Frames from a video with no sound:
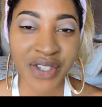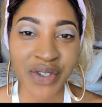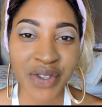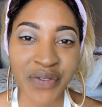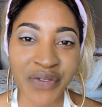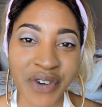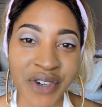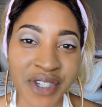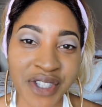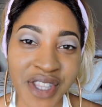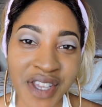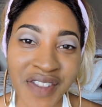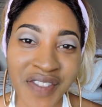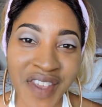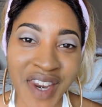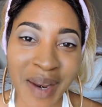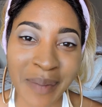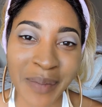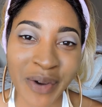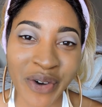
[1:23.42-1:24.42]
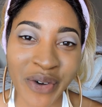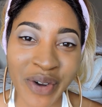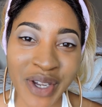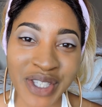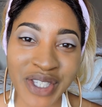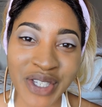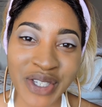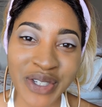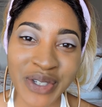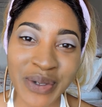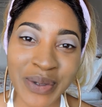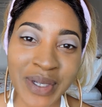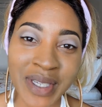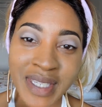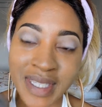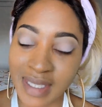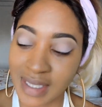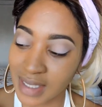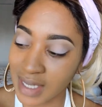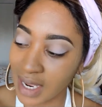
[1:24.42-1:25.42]
the first thing that I'm going to do
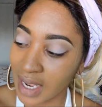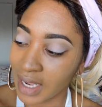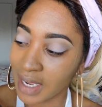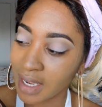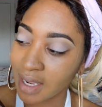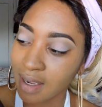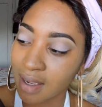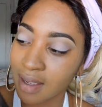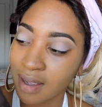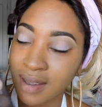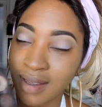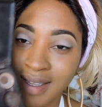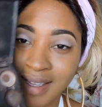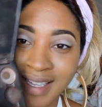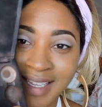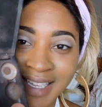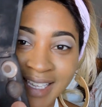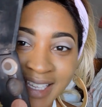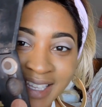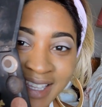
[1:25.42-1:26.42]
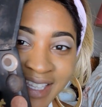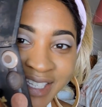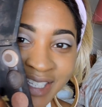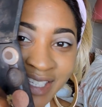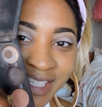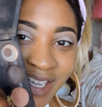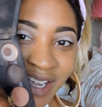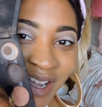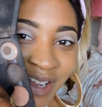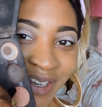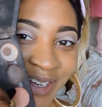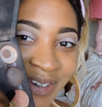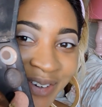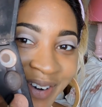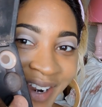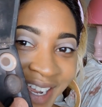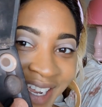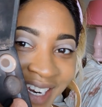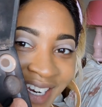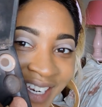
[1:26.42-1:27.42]
is take this color
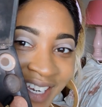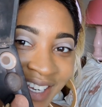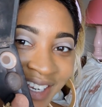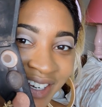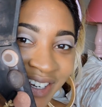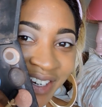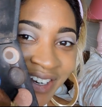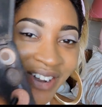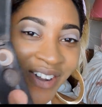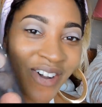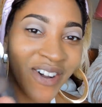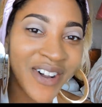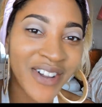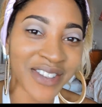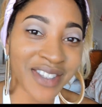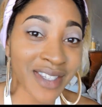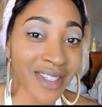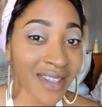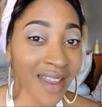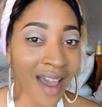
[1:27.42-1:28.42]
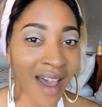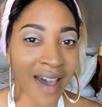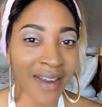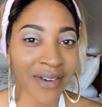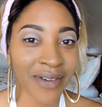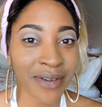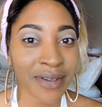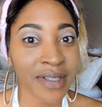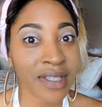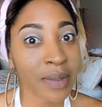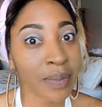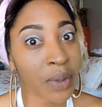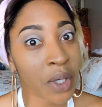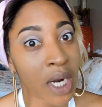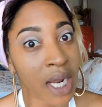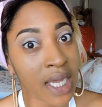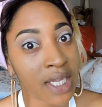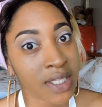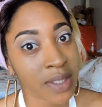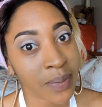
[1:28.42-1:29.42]
right here called Saddle,
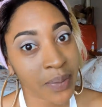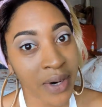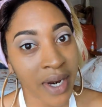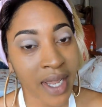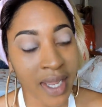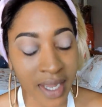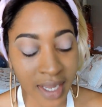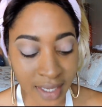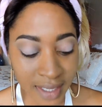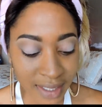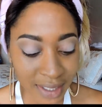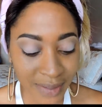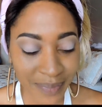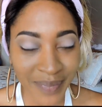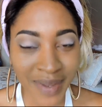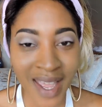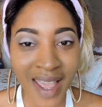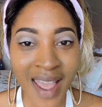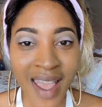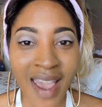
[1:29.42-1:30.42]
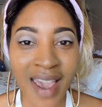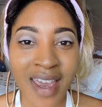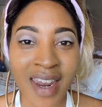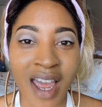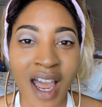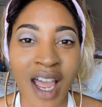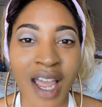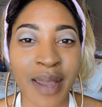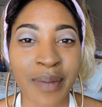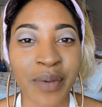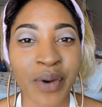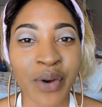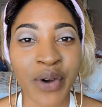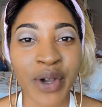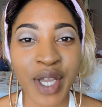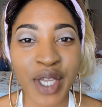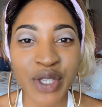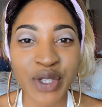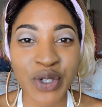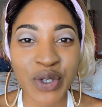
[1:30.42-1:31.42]
surprise, surprise, and I'm
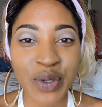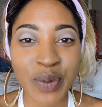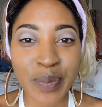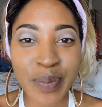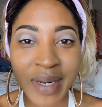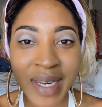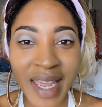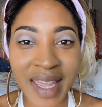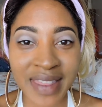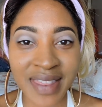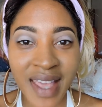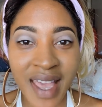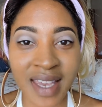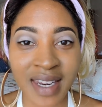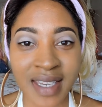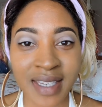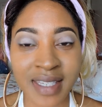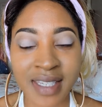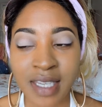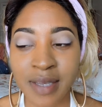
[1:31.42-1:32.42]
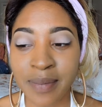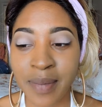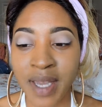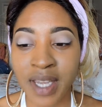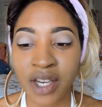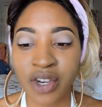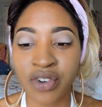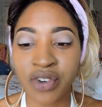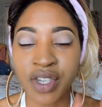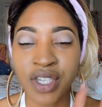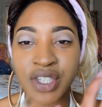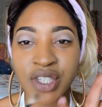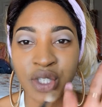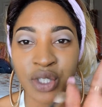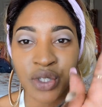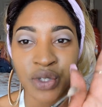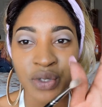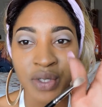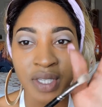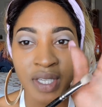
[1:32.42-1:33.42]
going to blend that into my crease
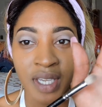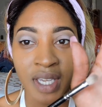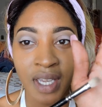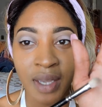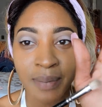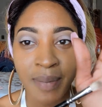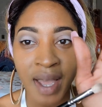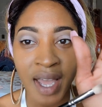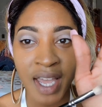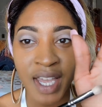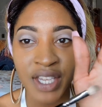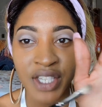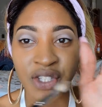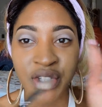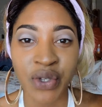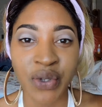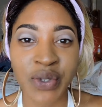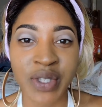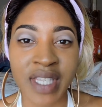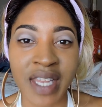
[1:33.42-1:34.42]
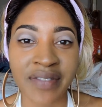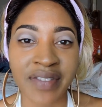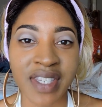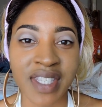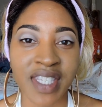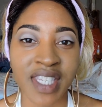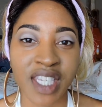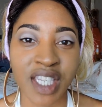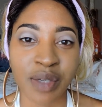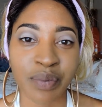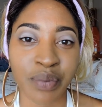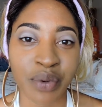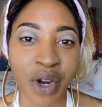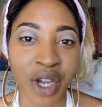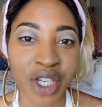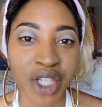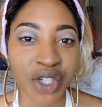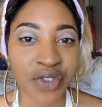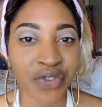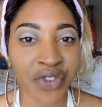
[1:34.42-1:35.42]
using my 217
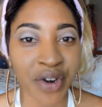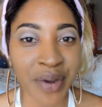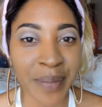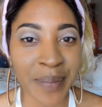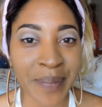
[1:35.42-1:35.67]
brush from